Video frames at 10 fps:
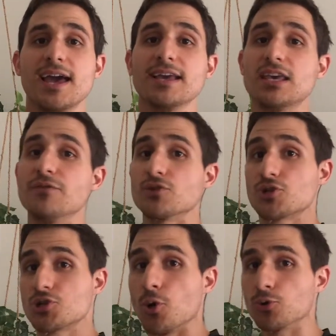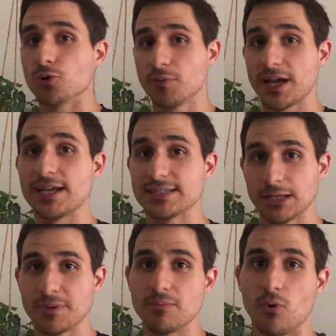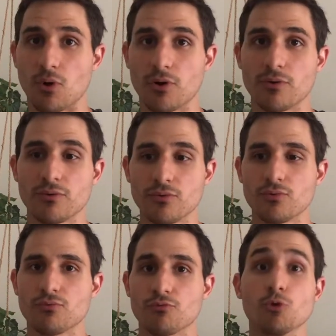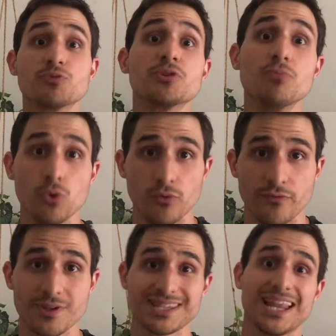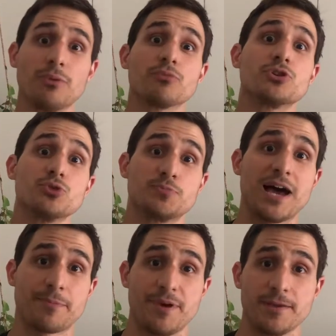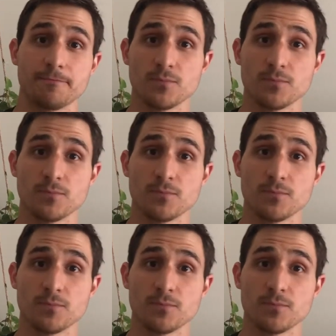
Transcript: and give your shoulder blades a little bit more room to move. This will help reduce back pain.